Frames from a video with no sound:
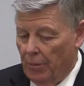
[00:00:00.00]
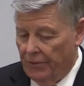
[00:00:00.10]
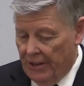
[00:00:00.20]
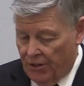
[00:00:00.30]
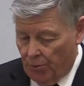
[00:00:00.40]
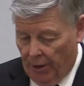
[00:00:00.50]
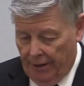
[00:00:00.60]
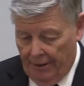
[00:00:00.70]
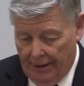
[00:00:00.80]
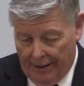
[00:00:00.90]
This one,
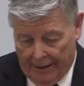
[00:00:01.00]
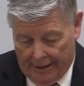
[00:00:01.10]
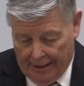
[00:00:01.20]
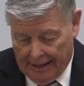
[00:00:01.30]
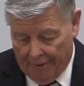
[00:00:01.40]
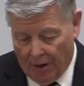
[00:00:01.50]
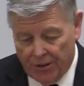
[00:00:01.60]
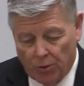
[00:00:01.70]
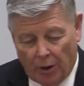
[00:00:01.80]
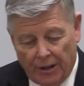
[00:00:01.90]
in verse
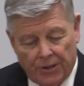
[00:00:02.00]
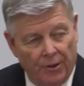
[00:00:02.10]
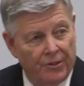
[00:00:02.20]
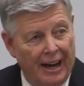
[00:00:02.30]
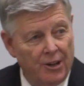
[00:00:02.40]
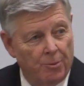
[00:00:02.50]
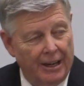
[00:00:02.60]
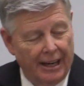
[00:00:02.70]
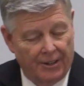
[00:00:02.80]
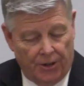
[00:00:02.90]
22, things
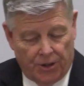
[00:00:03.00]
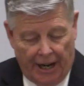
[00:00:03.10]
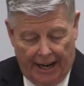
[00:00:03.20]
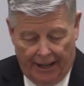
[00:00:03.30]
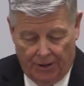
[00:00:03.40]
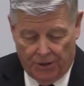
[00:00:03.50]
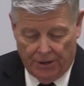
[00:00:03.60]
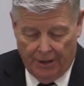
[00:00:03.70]
begin to change.